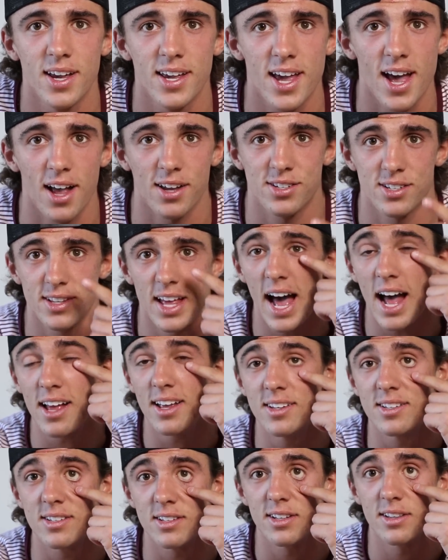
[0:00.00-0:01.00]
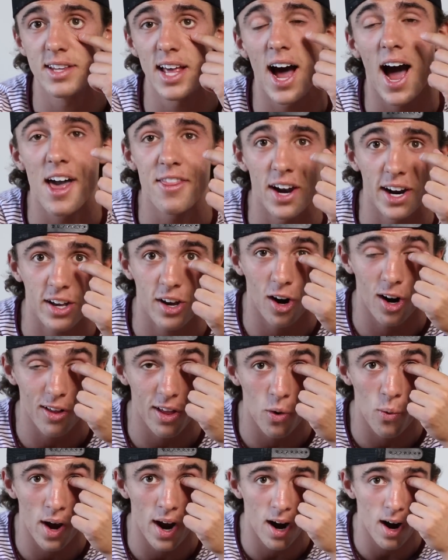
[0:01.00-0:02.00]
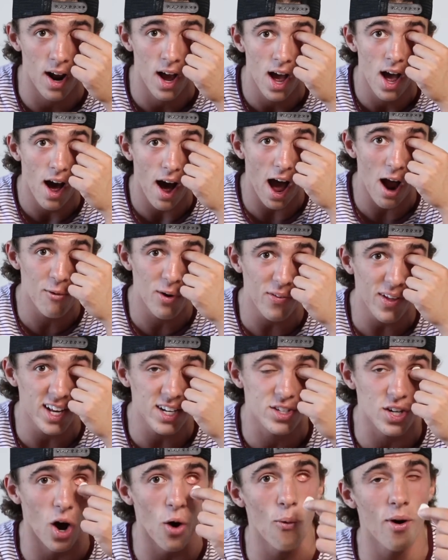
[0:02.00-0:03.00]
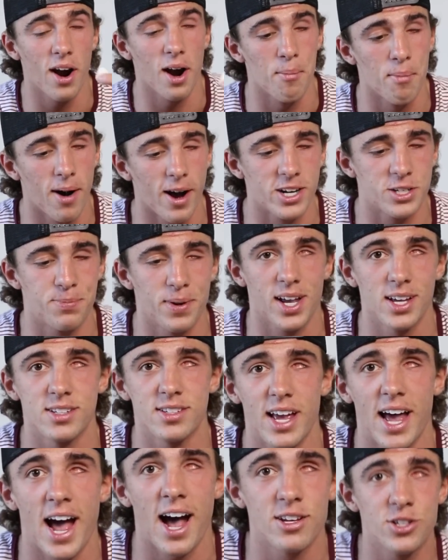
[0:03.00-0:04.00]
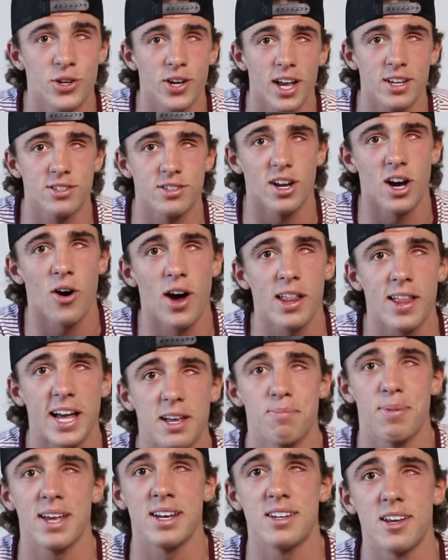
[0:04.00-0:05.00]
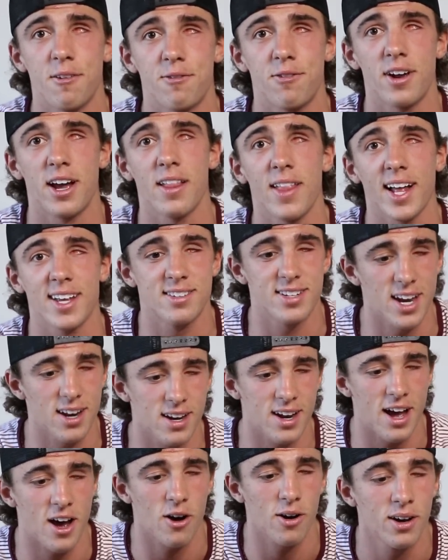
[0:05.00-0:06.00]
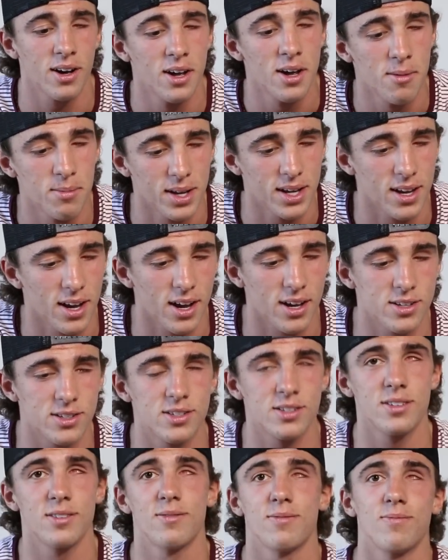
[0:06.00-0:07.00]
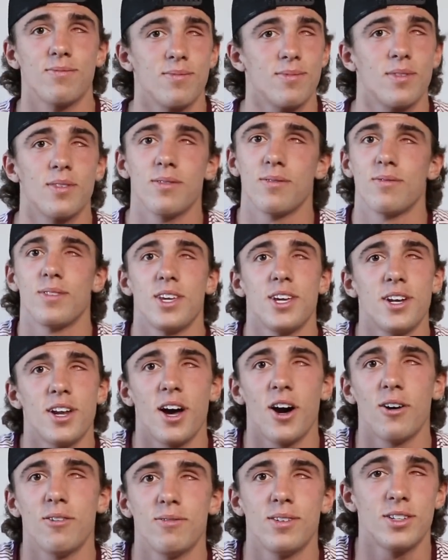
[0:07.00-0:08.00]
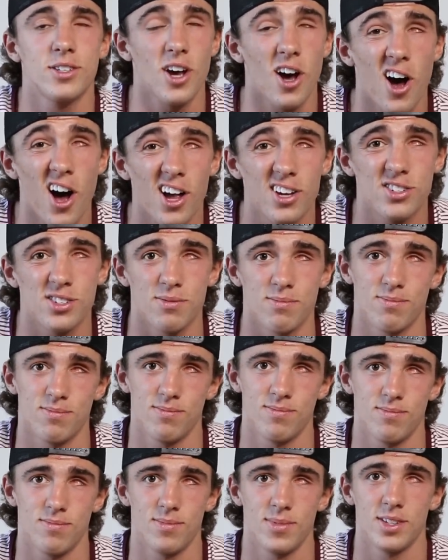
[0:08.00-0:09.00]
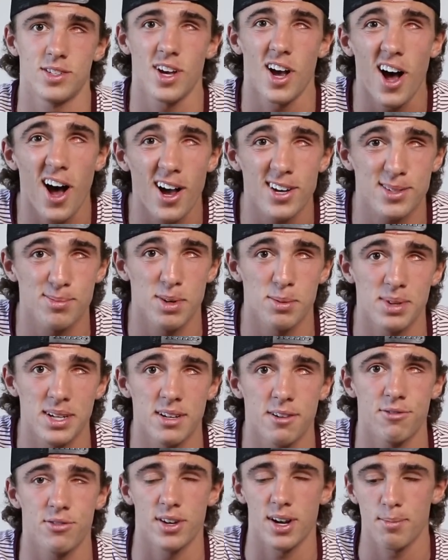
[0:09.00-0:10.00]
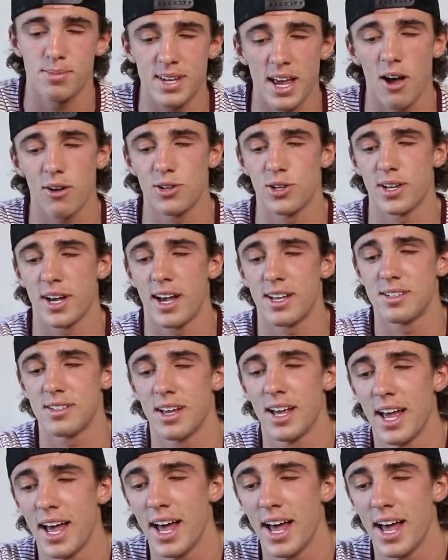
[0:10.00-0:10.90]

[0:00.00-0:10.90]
Yeah, so that is the eye that I currently wear. I really don't wear it much because, as you guys know, I like being different. I like standing out because, you know, it's awesome. It's awesome to be different, I'm telling you guys.